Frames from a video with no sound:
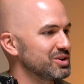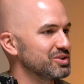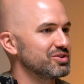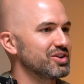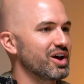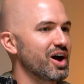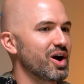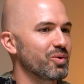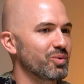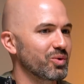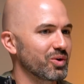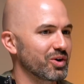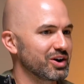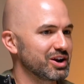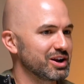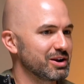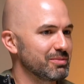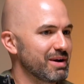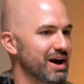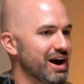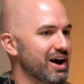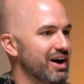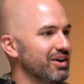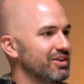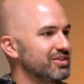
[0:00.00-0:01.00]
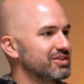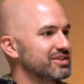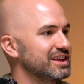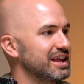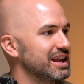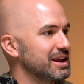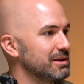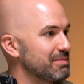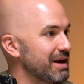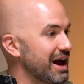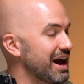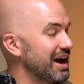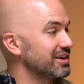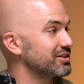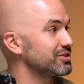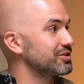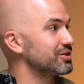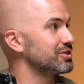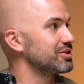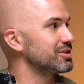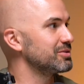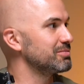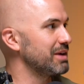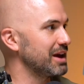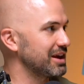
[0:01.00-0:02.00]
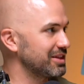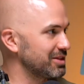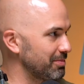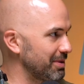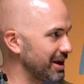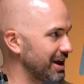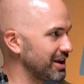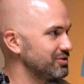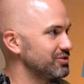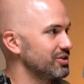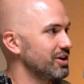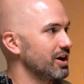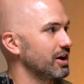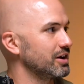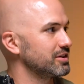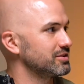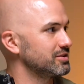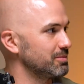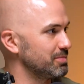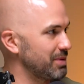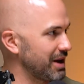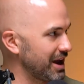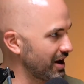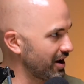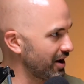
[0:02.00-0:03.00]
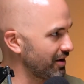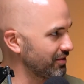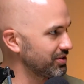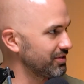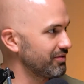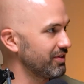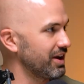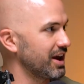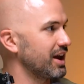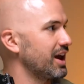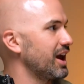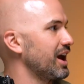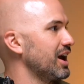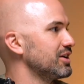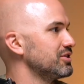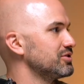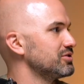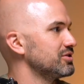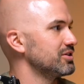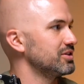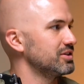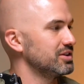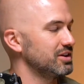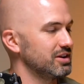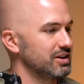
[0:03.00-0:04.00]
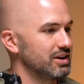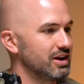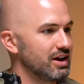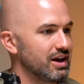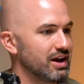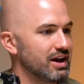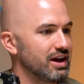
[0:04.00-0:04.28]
you're not worried about getting back so you can make the paycheck to pay off the vacation,